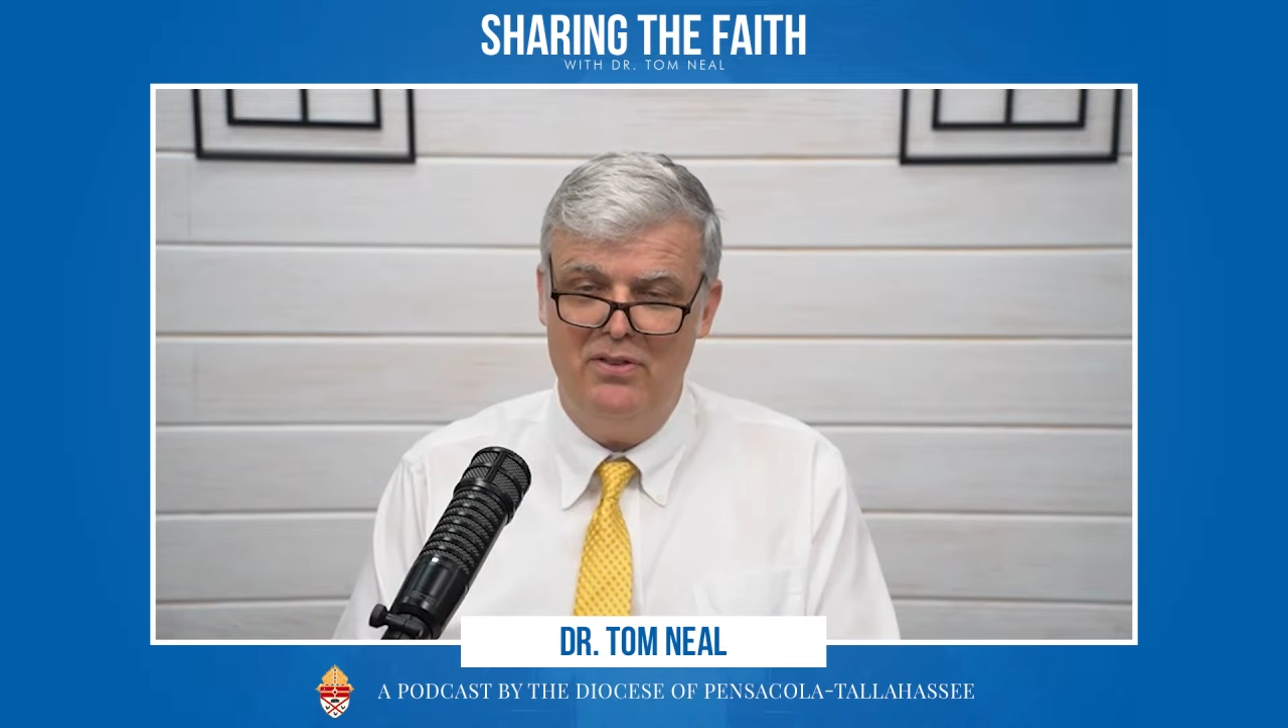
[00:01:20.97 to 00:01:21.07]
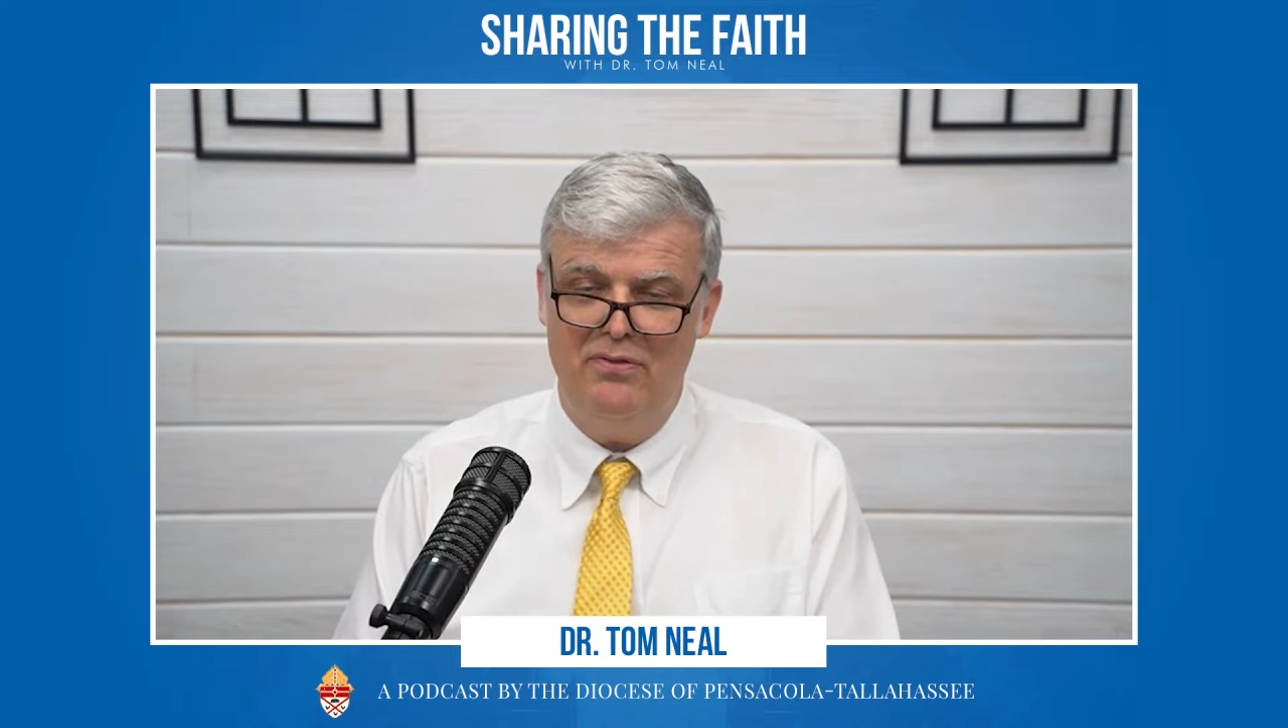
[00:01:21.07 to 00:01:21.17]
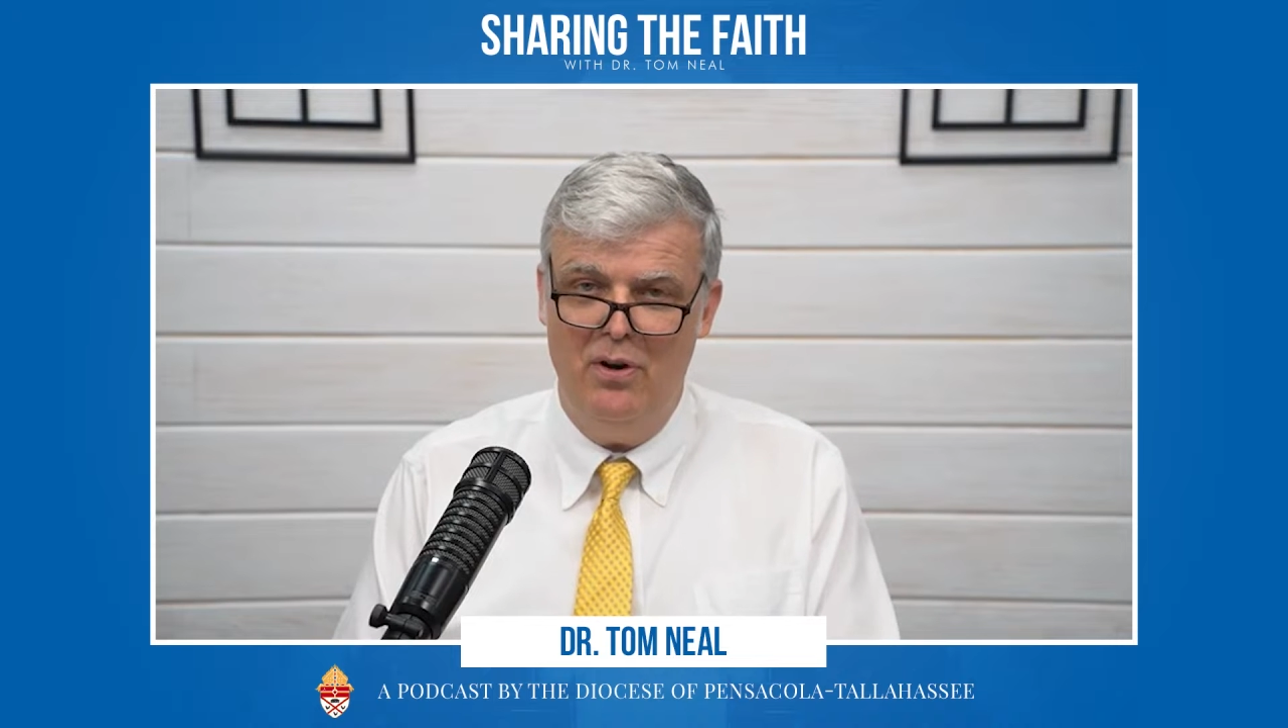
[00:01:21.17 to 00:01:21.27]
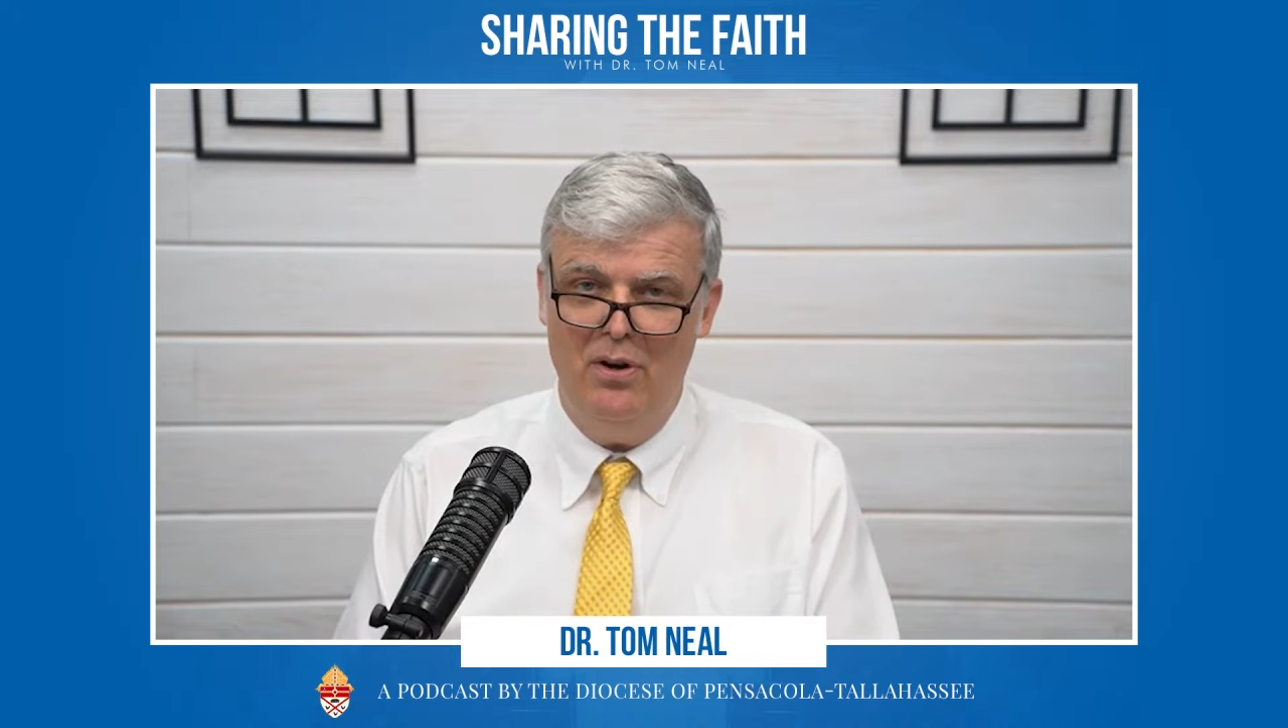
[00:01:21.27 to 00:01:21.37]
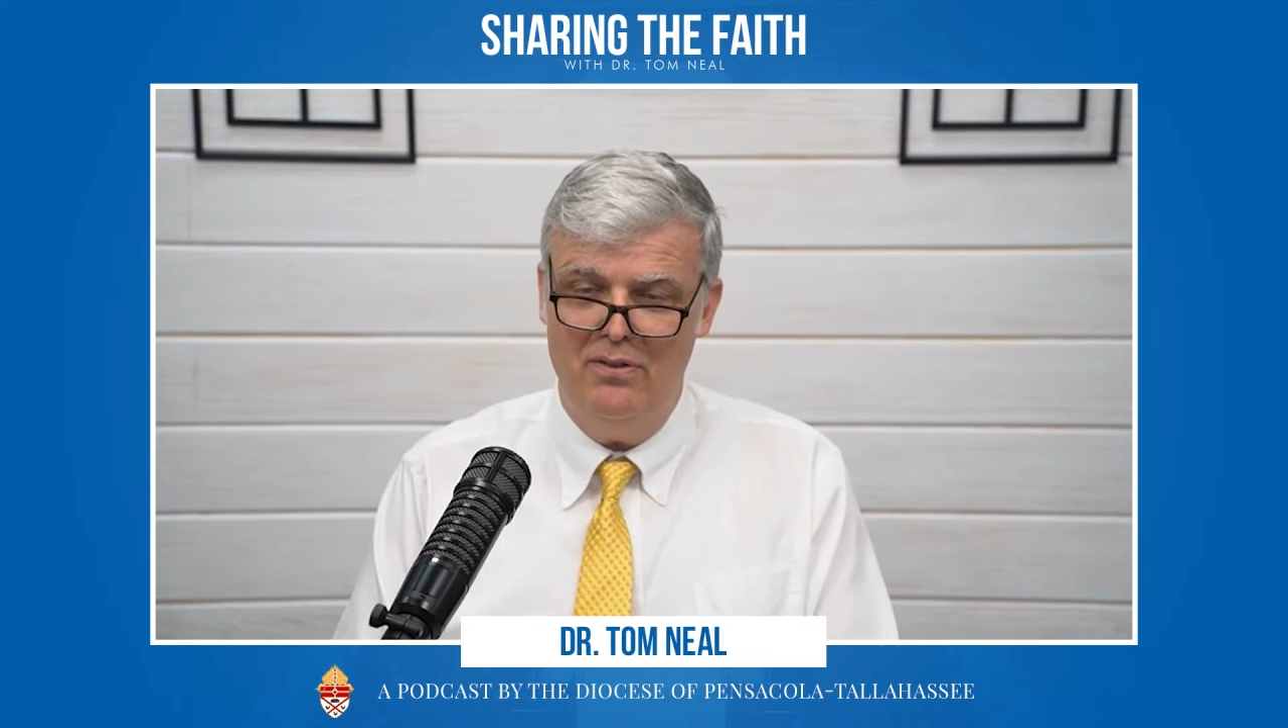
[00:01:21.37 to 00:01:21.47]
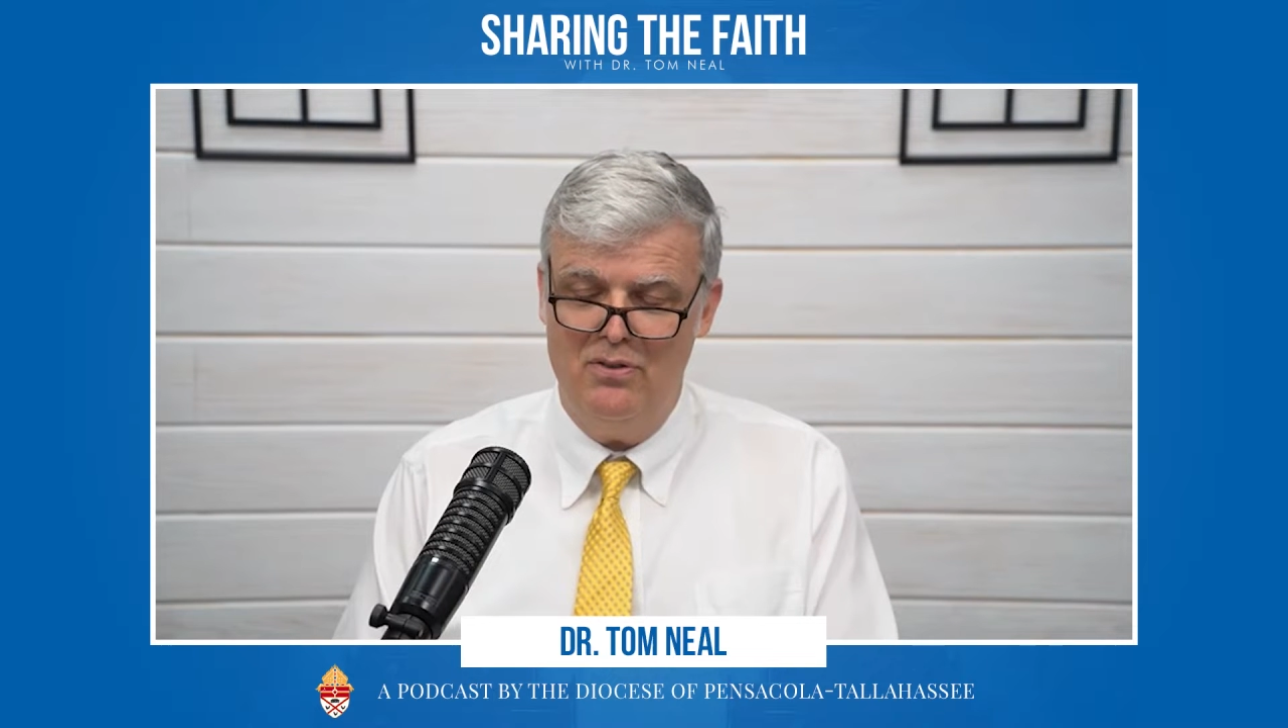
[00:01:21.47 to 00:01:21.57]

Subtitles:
fall of